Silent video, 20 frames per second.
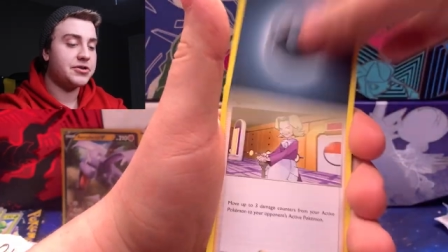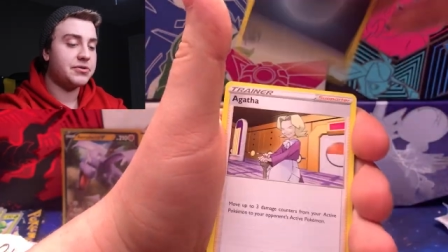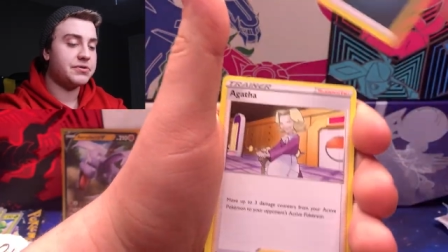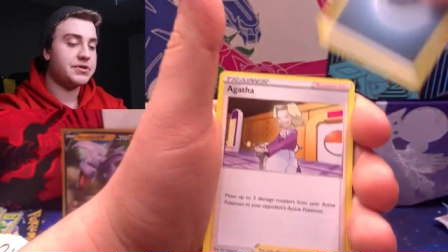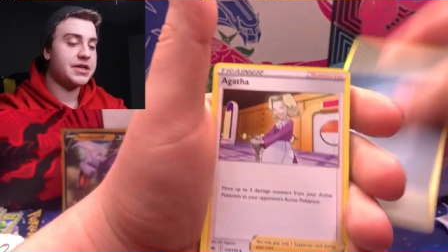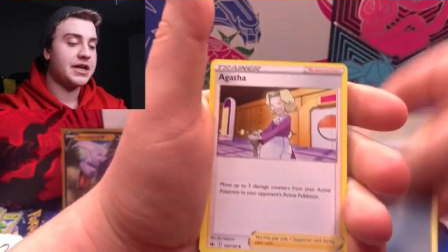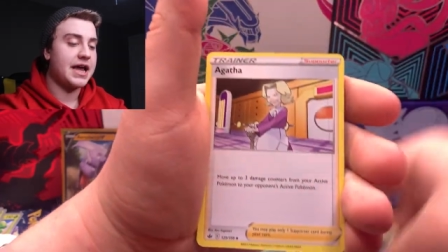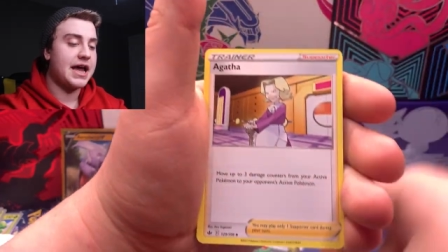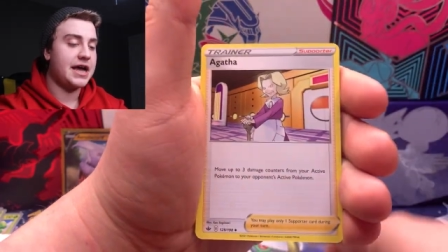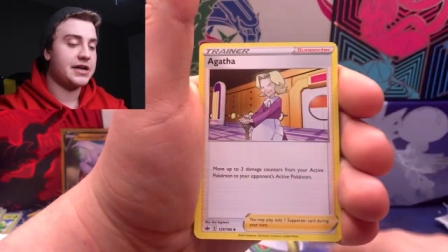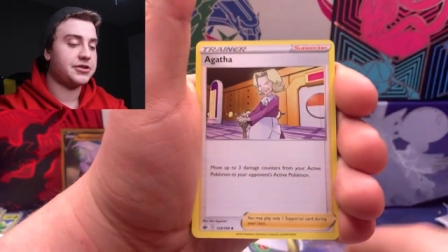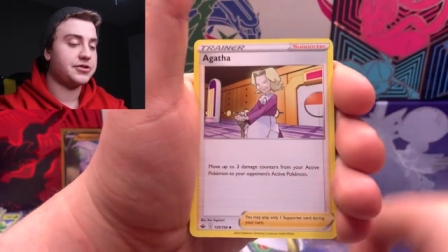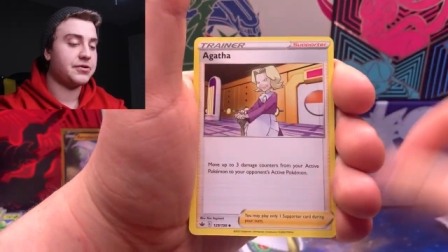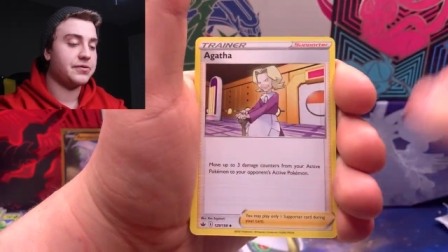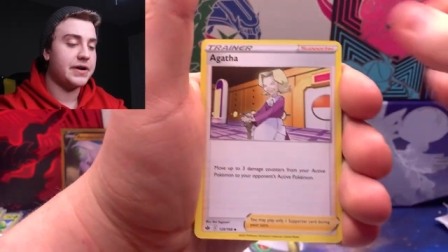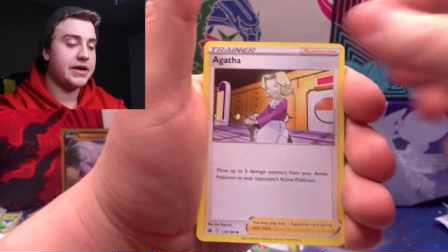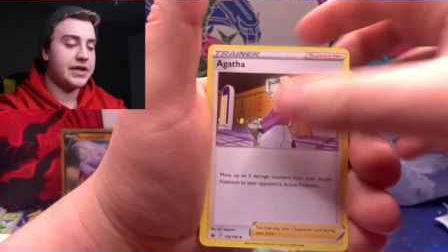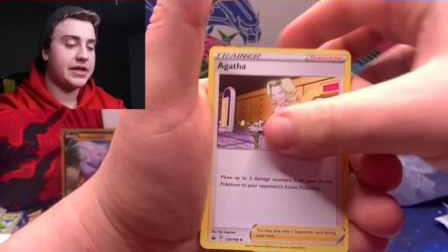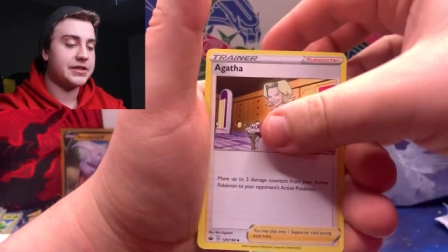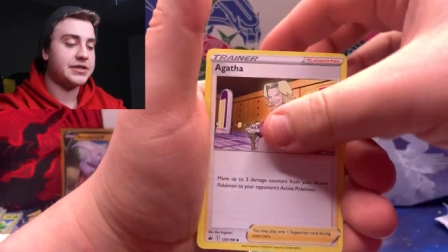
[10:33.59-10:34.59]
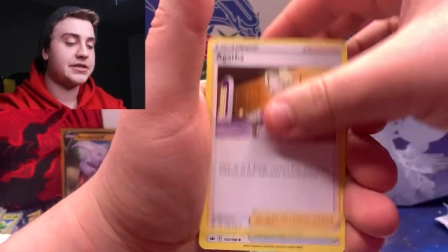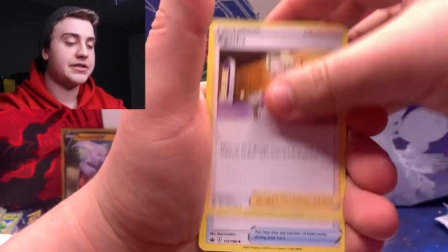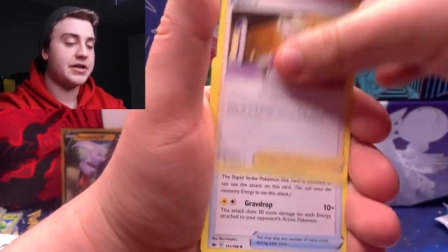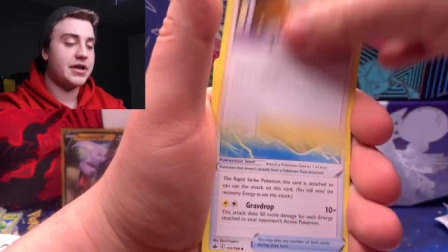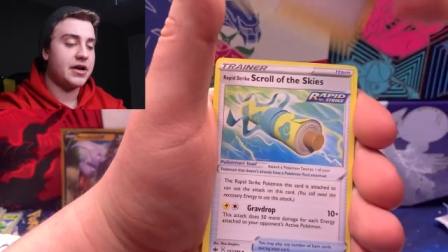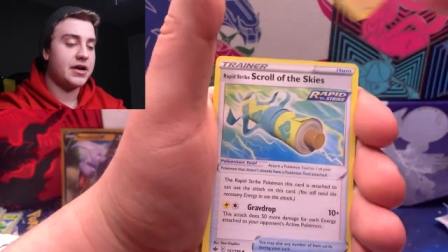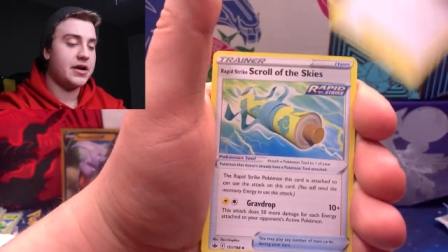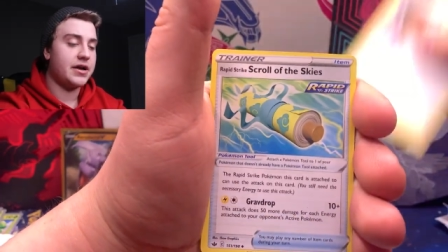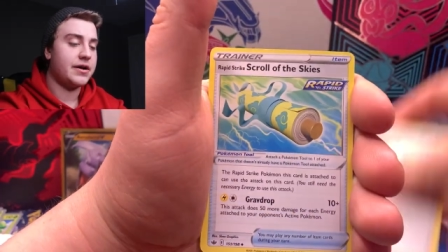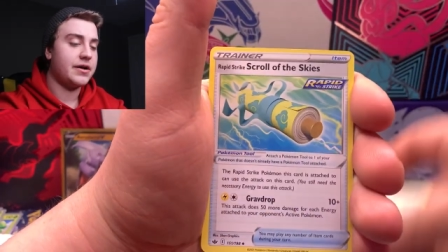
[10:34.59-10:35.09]
So it was like Astral Radiance,
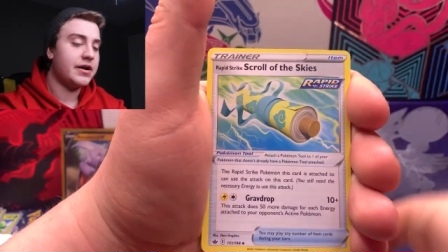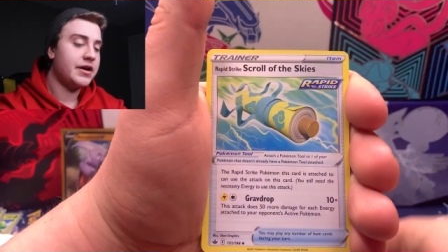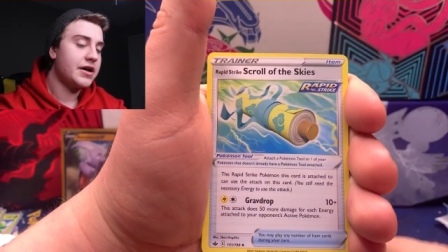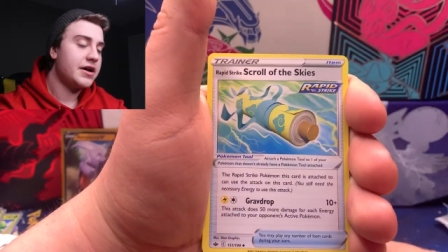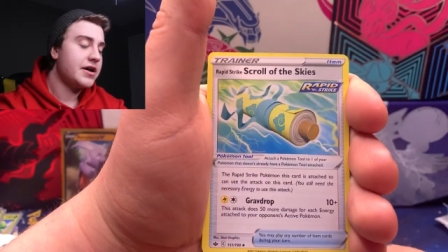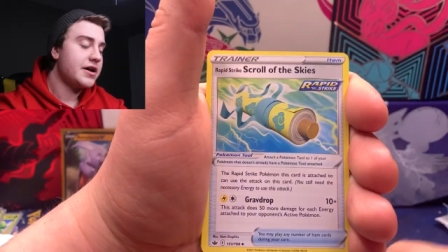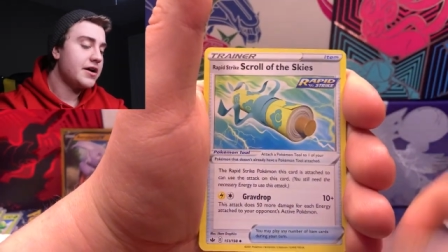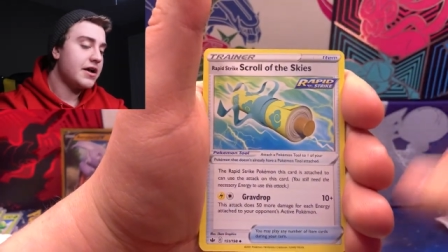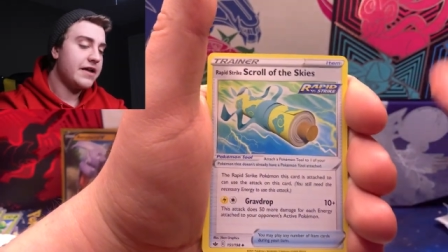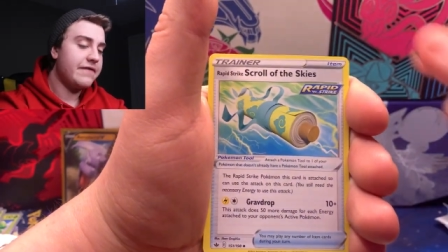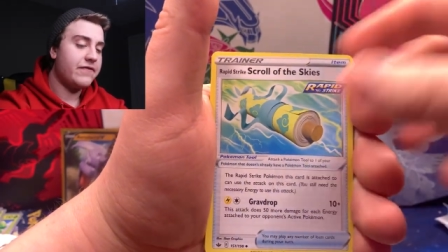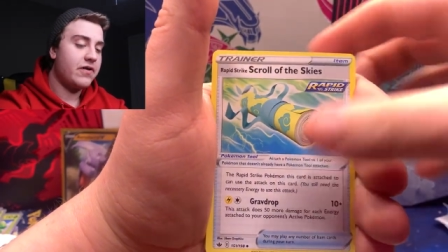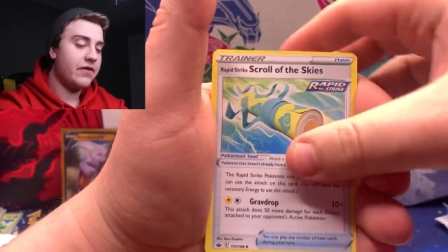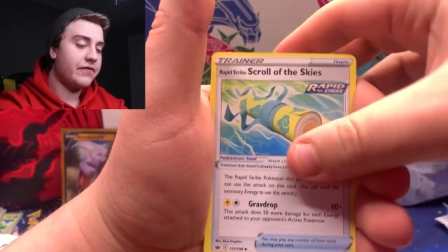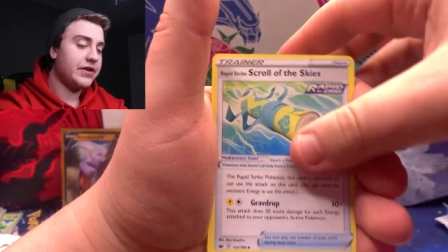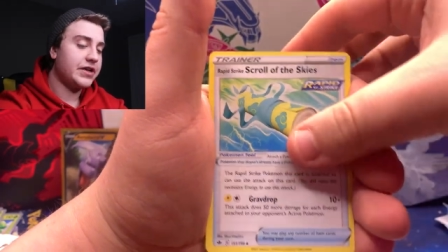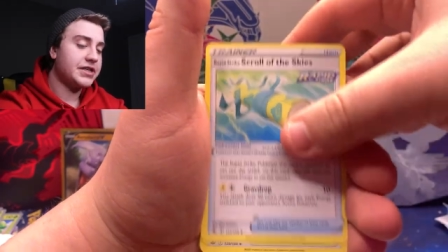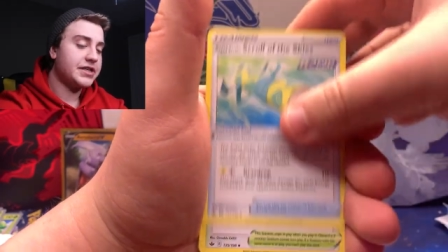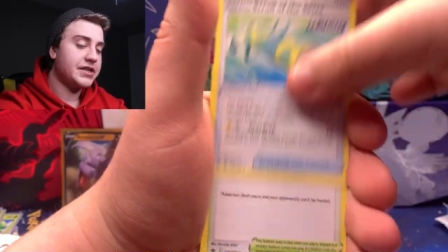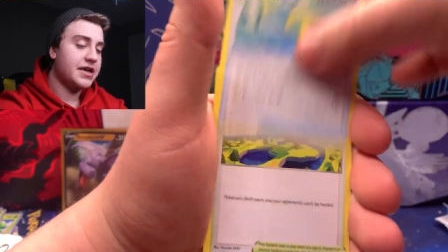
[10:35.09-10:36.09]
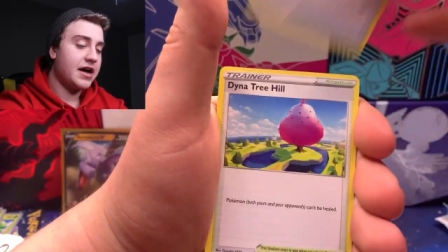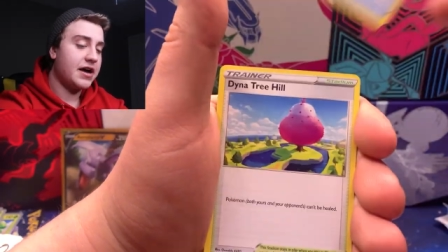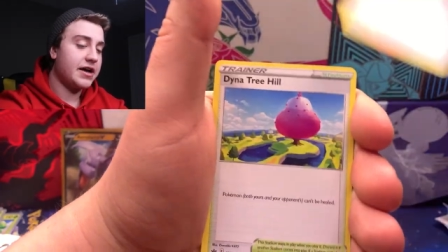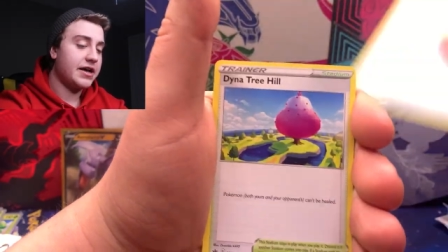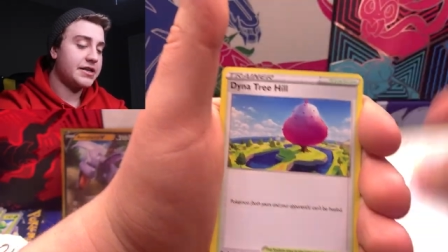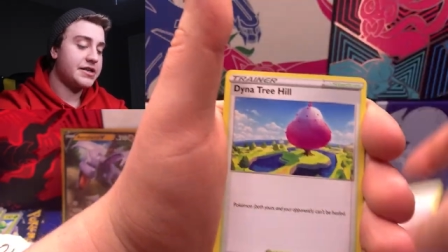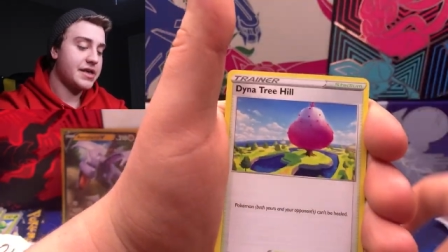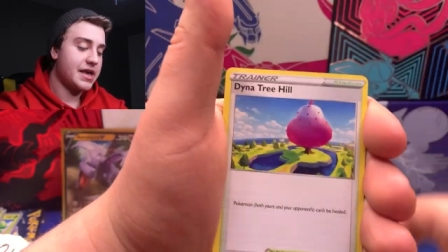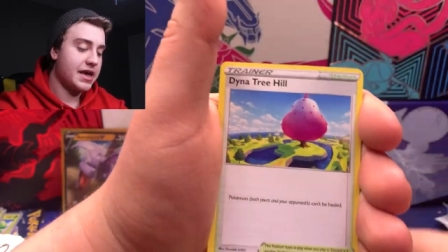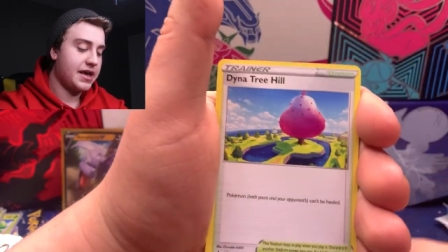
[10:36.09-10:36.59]
uh, Evolving Skies,